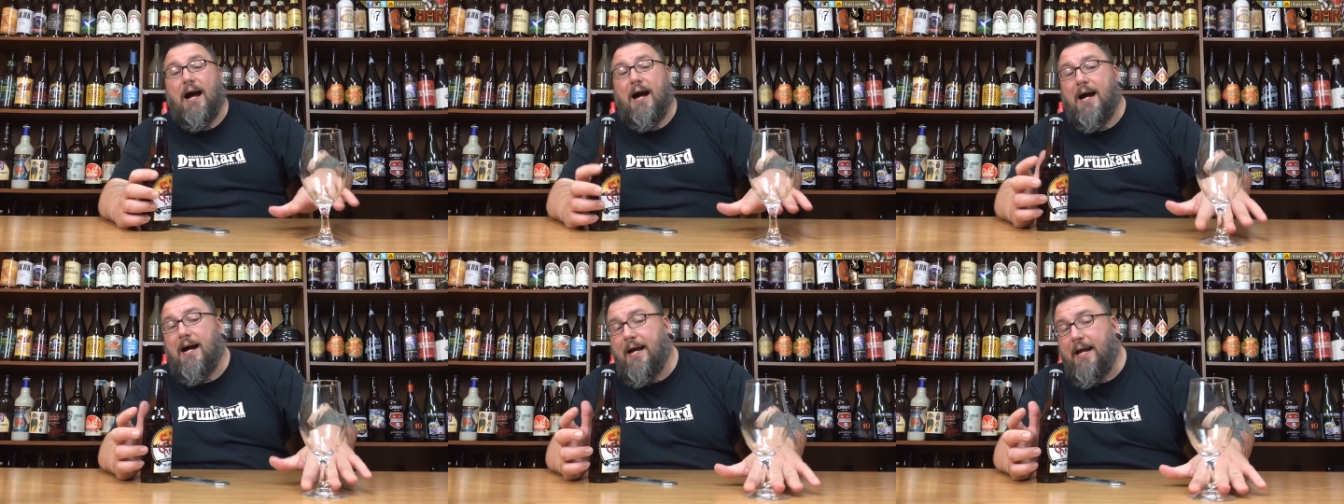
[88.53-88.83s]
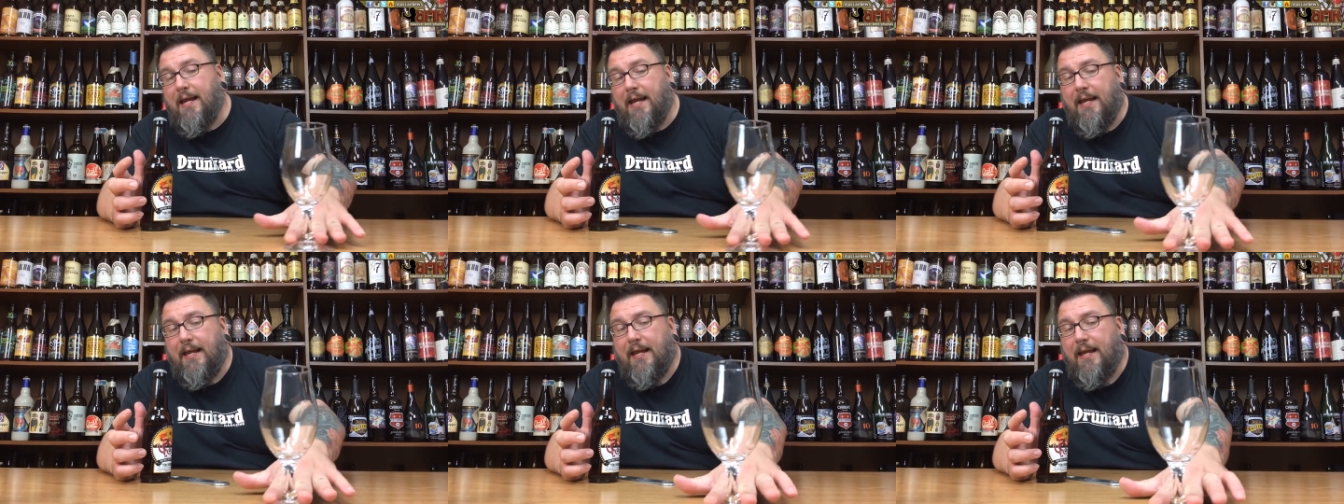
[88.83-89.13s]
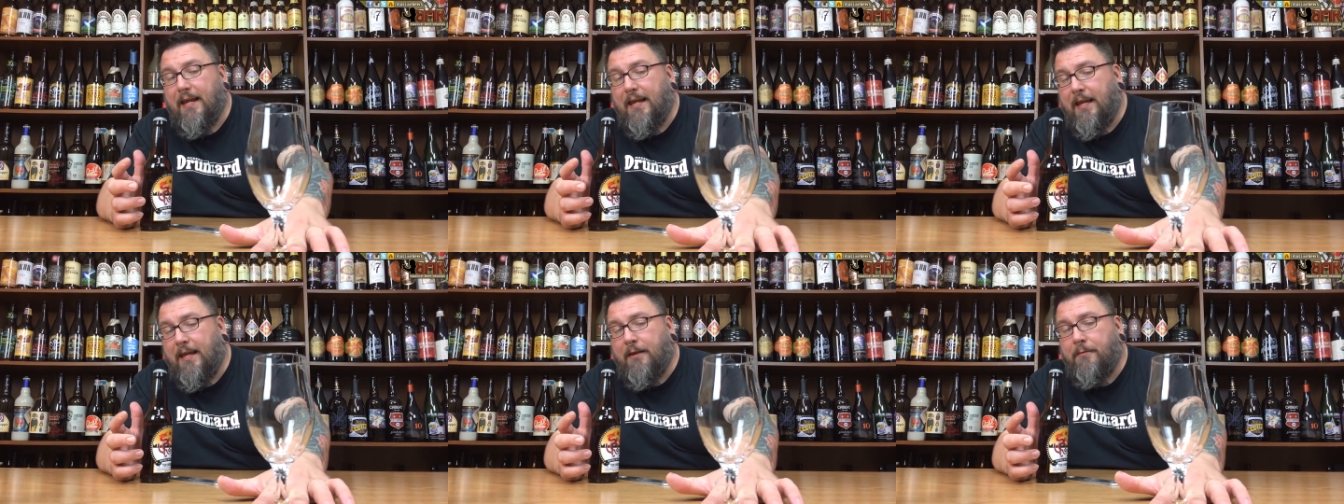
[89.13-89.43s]
I
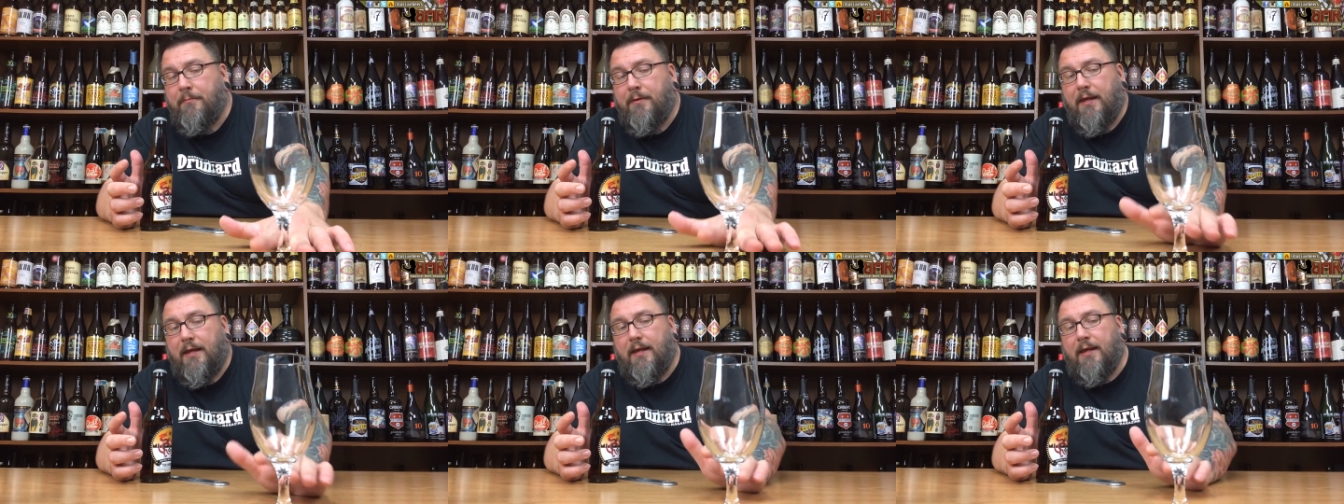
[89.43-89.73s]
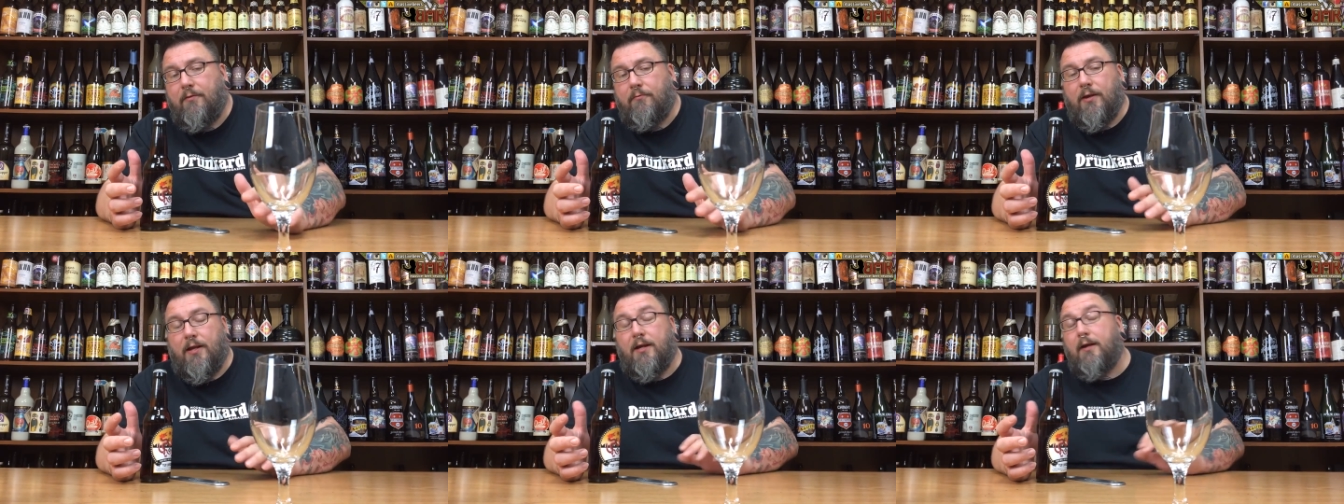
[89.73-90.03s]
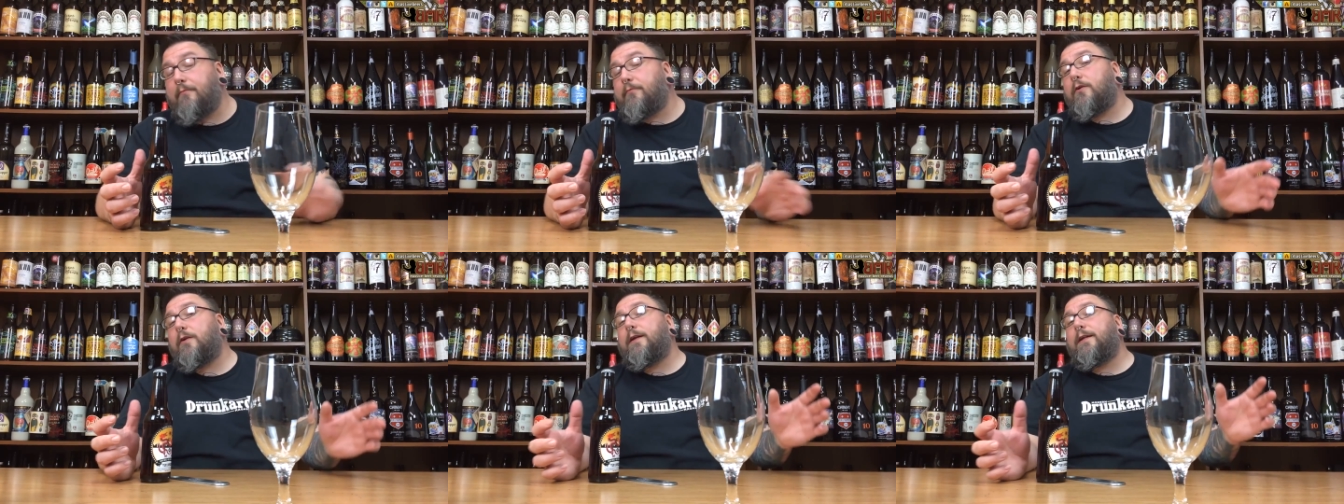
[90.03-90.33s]
am a
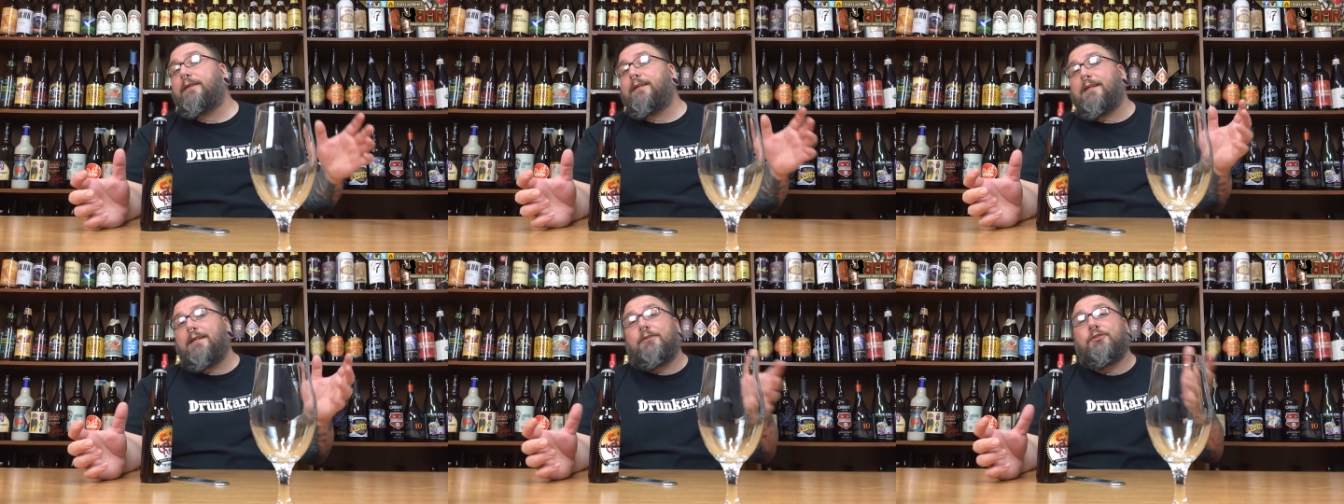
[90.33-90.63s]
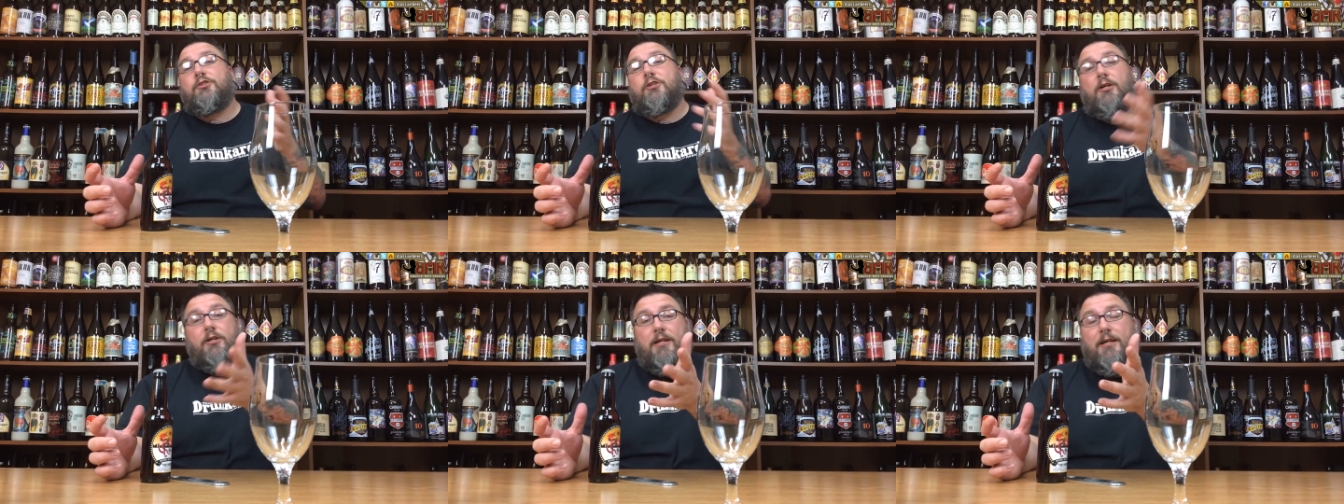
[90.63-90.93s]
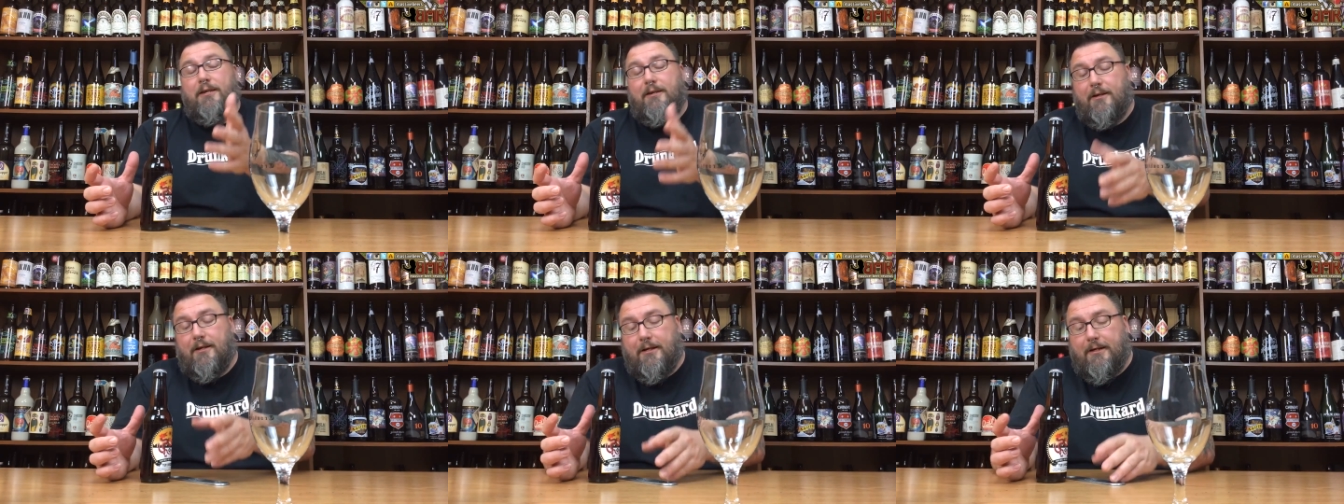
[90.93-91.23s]
recovering tea
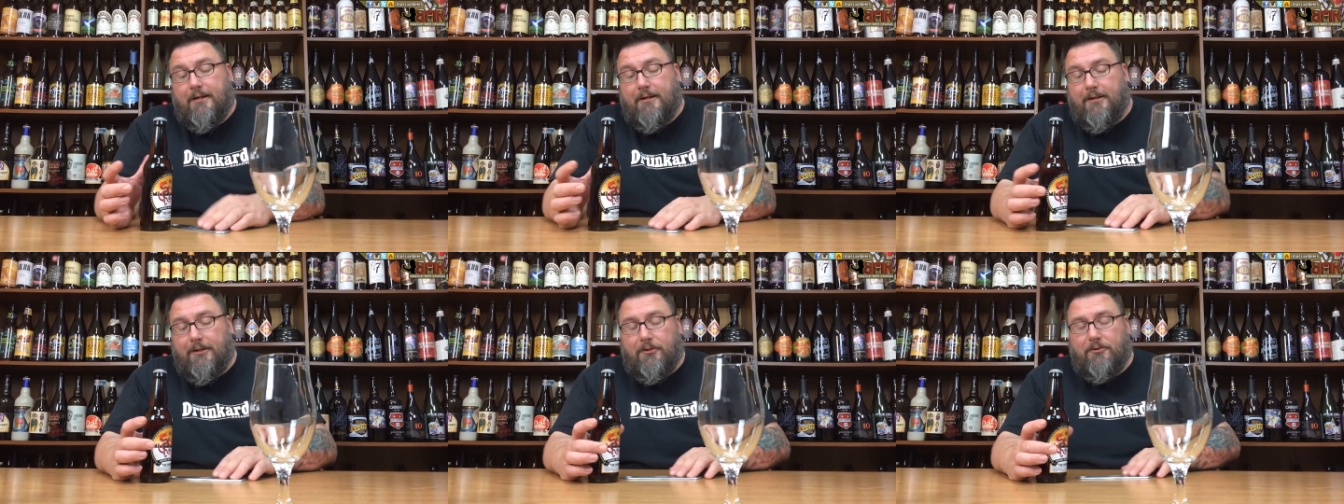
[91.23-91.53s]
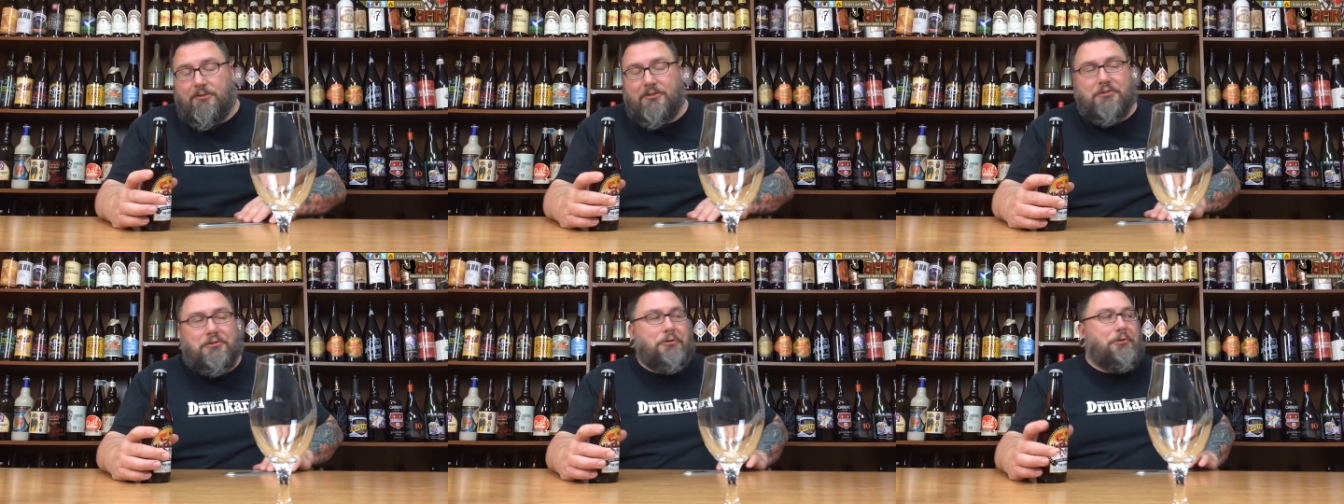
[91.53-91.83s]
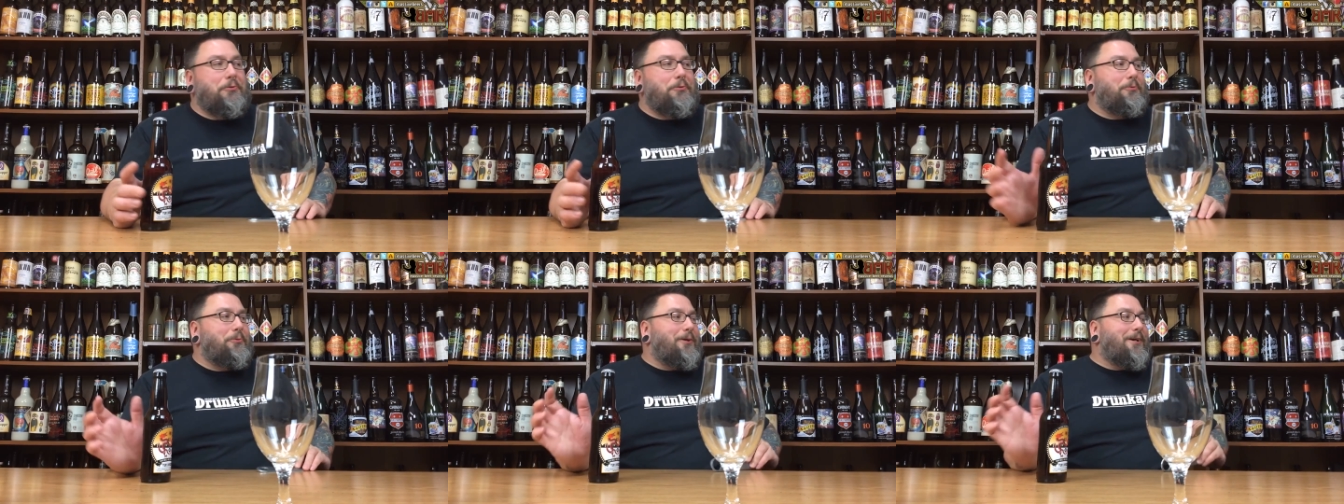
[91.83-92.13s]
junkie. I, I used
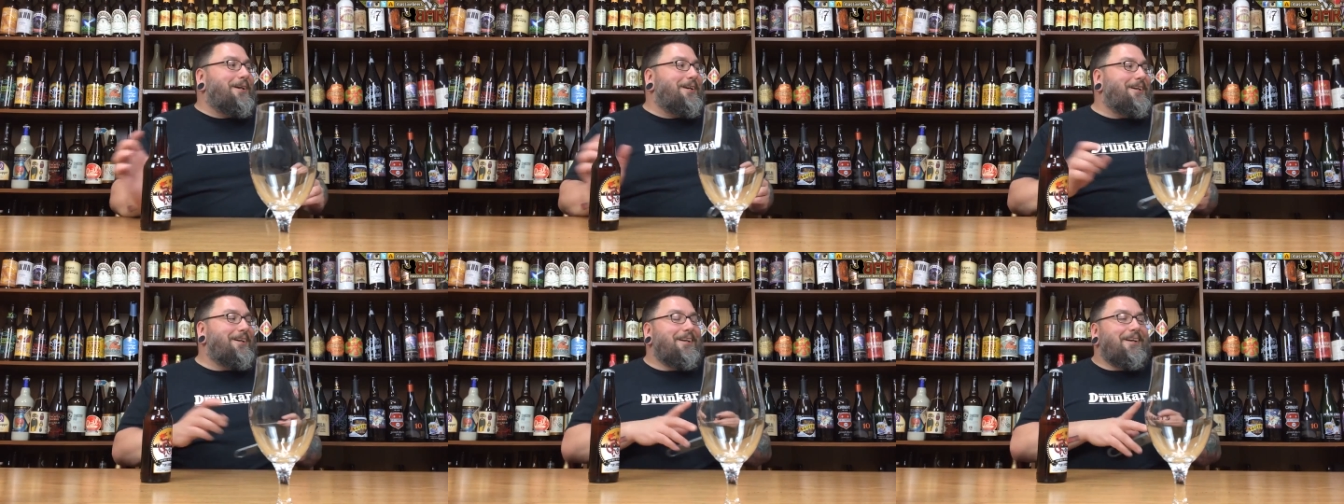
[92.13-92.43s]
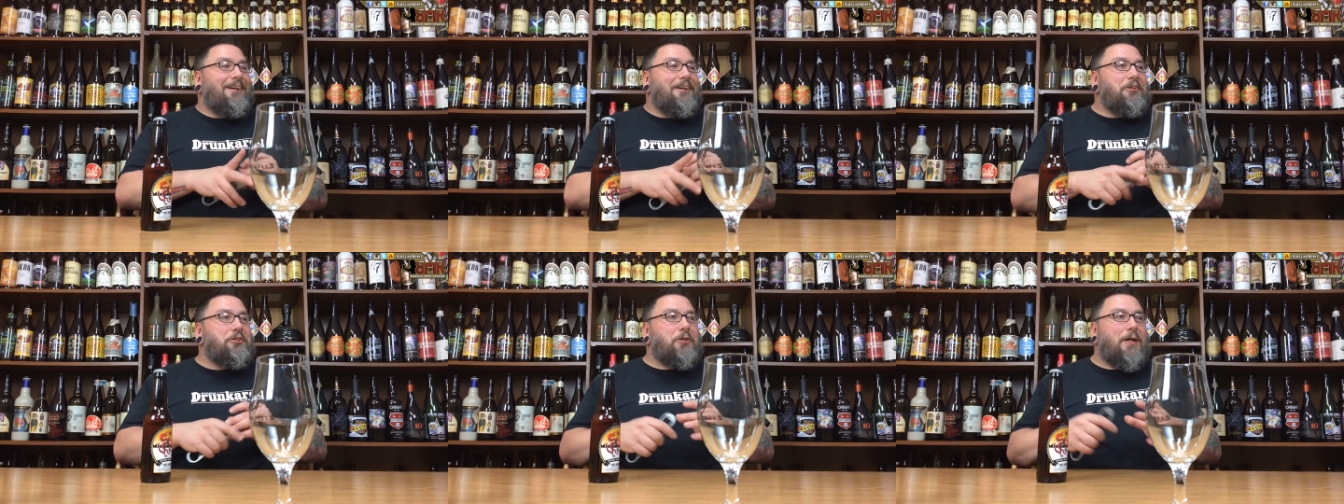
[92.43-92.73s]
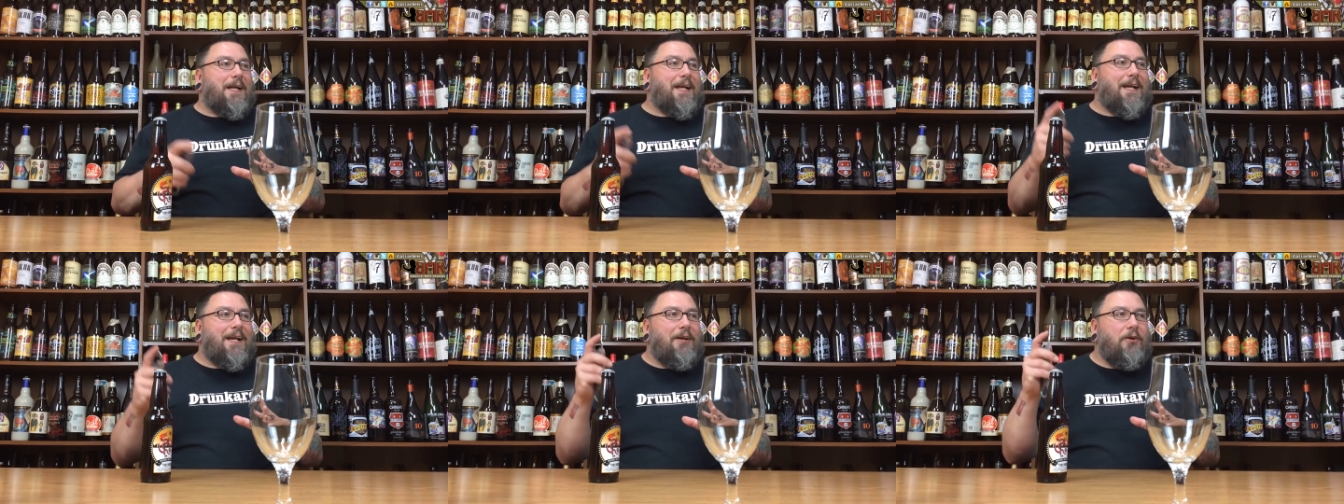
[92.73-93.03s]
to uh,
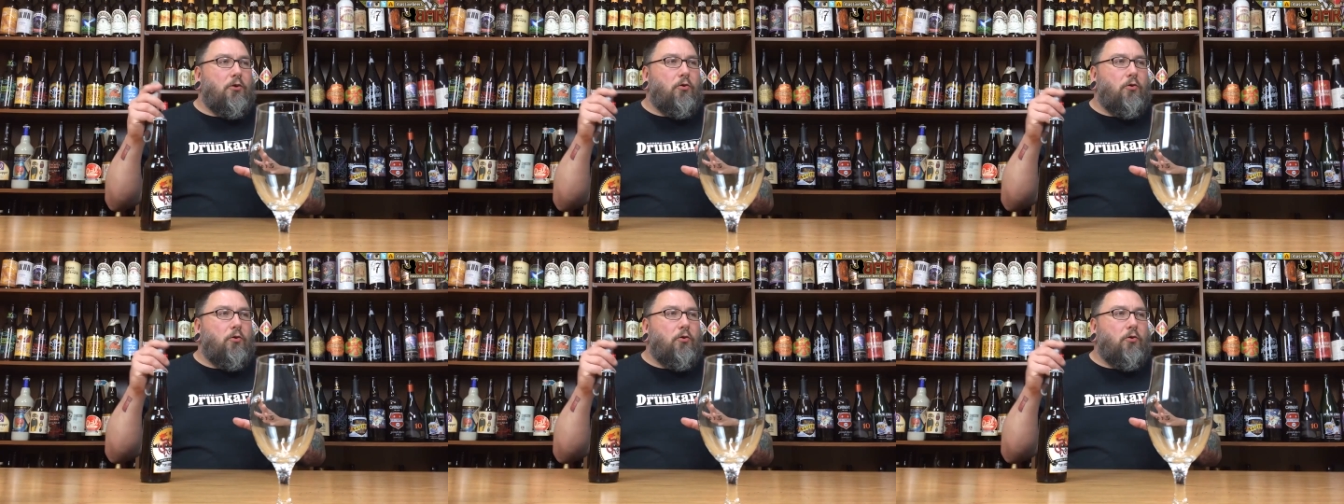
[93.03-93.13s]
drink